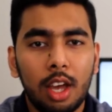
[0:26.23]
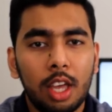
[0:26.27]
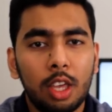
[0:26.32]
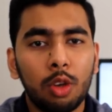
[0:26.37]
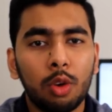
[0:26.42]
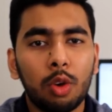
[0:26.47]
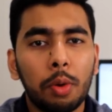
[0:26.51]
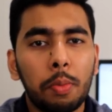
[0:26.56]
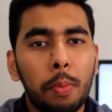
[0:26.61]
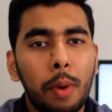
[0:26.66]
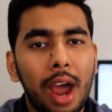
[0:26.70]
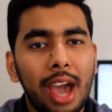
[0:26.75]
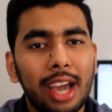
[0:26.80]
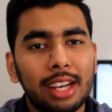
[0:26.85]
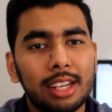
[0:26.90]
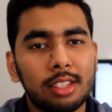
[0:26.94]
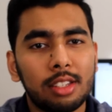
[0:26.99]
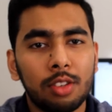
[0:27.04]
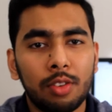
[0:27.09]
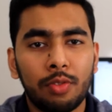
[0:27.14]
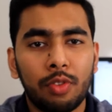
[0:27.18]
You could
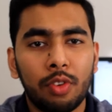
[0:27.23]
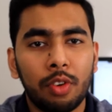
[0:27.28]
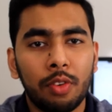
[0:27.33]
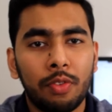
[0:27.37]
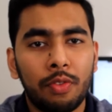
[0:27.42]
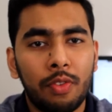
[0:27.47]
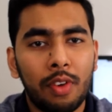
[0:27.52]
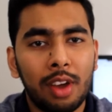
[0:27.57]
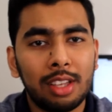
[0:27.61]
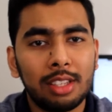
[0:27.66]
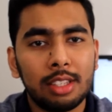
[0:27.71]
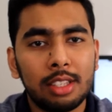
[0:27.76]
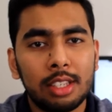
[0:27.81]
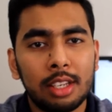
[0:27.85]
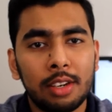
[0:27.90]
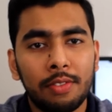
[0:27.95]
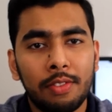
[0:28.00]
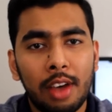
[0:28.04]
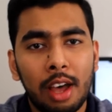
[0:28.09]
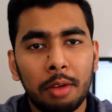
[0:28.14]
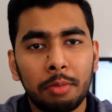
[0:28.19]
practice in front of friends
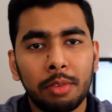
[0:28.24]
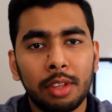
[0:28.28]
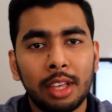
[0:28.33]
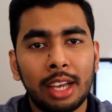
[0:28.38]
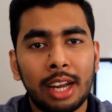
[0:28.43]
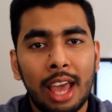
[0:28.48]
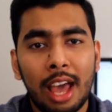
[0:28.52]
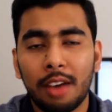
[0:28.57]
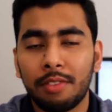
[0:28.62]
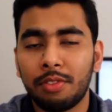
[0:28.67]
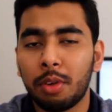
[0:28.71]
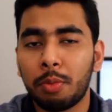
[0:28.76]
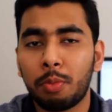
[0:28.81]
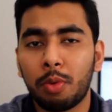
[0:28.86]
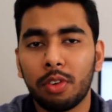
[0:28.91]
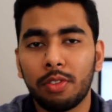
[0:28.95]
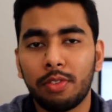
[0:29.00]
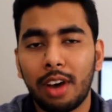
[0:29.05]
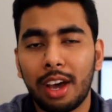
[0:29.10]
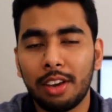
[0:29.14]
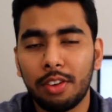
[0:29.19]
and family and have them
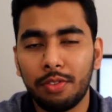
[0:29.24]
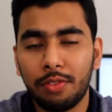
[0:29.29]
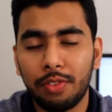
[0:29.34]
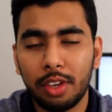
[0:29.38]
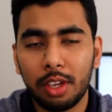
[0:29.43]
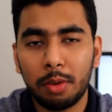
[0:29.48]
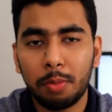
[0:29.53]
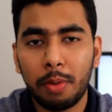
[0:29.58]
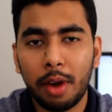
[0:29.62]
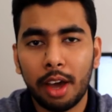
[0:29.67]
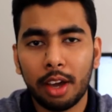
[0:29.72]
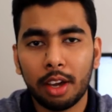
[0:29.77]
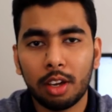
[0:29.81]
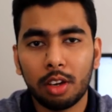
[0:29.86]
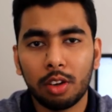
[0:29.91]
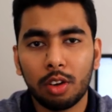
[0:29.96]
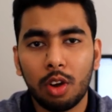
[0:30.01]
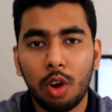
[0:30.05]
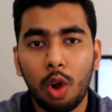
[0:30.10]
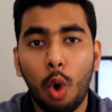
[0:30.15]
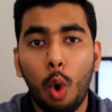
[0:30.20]
provide feedback,
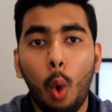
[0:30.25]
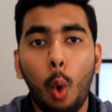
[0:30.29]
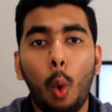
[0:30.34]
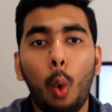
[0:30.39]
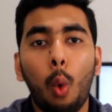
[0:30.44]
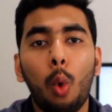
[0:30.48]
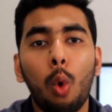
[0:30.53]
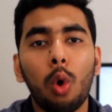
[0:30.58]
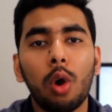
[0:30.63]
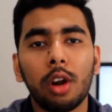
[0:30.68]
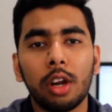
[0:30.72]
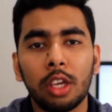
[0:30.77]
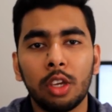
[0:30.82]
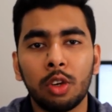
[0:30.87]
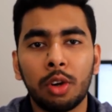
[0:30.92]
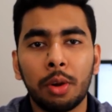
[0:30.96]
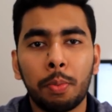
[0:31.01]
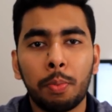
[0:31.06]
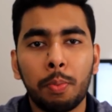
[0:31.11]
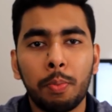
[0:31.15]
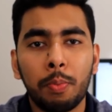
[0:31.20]
or you
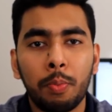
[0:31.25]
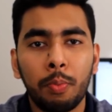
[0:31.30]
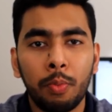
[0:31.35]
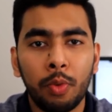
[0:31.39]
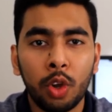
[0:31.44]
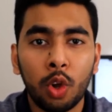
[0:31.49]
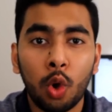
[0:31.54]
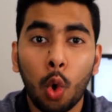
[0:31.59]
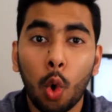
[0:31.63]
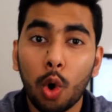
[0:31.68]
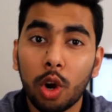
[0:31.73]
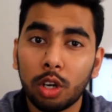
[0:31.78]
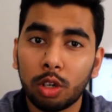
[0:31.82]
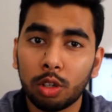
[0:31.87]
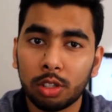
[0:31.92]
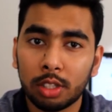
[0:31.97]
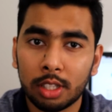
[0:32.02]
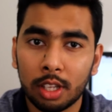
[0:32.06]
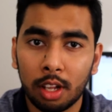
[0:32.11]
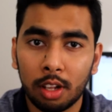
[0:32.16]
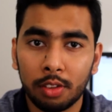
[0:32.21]
could record
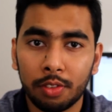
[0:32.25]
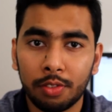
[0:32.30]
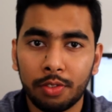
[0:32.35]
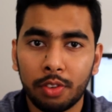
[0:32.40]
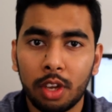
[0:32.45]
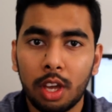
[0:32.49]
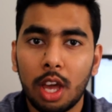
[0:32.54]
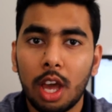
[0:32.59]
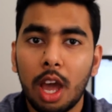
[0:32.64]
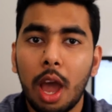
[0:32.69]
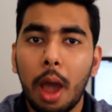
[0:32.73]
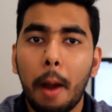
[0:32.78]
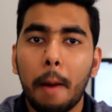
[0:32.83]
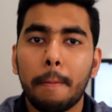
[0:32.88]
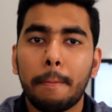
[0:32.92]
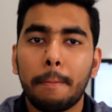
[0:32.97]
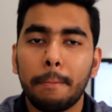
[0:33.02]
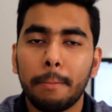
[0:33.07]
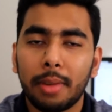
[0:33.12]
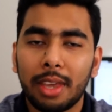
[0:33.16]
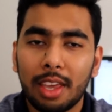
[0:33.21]
yourself
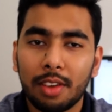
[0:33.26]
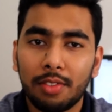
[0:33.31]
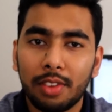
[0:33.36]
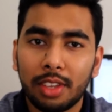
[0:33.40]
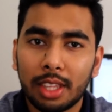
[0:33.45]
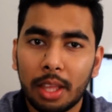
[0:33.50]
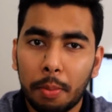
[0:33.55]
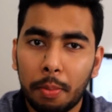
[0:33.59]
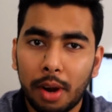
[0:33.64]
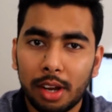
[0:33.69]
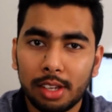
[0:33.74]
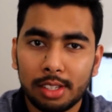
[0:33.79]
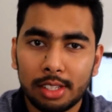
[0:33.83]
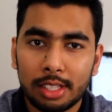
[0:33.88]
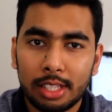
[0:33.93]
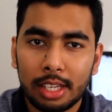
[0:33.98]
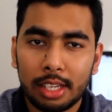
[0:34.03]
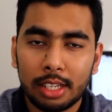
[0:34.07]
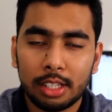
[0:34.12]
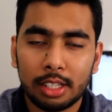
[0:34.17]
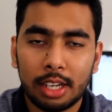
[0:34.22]
giving that
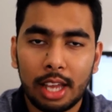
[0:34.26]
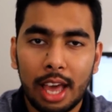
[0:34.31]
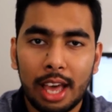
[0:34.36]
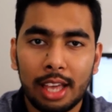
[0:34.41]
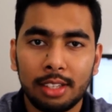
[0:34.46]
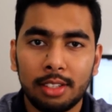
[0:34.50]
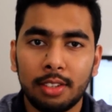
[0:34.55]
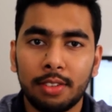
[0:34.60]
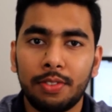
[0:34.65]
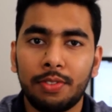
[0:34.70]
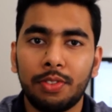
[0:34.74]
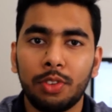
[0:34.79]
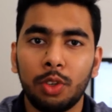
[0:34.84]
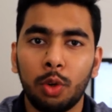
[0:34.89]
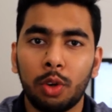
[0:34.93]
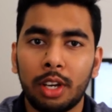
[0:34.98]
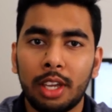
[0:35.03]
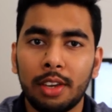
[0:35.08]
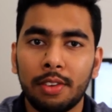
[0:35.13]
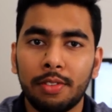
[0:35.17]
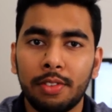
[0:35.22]
presentation as if
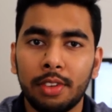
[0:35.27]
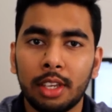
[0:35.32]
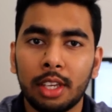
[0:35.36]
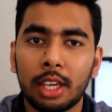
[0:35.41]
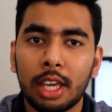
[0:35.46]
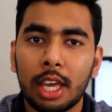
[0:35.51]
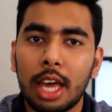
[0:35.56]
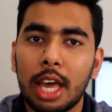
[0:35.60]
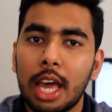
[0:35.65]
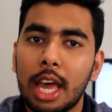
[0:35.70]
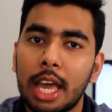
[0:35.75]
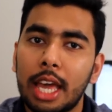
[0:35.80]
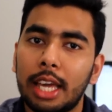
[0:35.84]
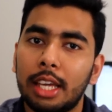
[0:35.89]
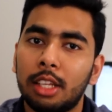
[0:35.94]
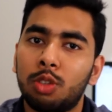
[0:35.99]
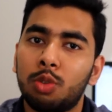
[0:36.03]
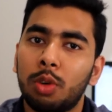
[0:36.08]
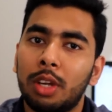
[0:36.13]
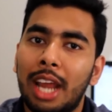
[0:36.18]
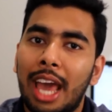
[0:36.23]
you're giving
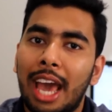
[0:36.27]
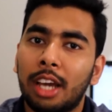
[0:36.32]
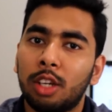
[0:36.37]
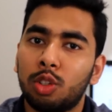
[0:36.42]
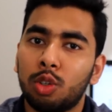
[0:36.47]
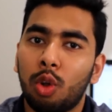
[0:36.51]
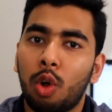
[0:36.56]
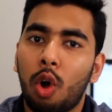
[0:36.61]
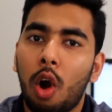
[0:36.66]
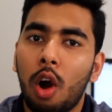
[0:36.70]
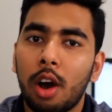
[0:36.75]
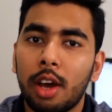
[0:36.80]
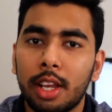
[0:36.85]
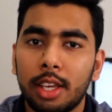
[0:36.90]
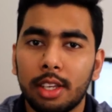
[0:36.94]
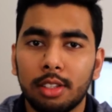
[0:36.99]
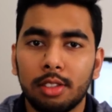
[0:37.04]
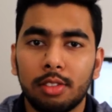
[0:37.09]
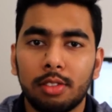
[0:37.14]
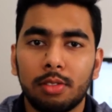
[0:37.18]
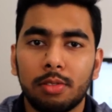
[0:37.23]
it to an actual
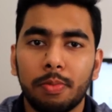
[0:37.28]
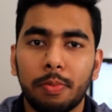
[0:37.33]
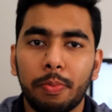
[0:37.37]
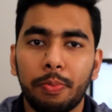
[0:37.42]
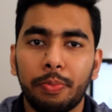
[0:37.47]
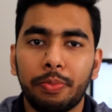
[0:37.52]
audience.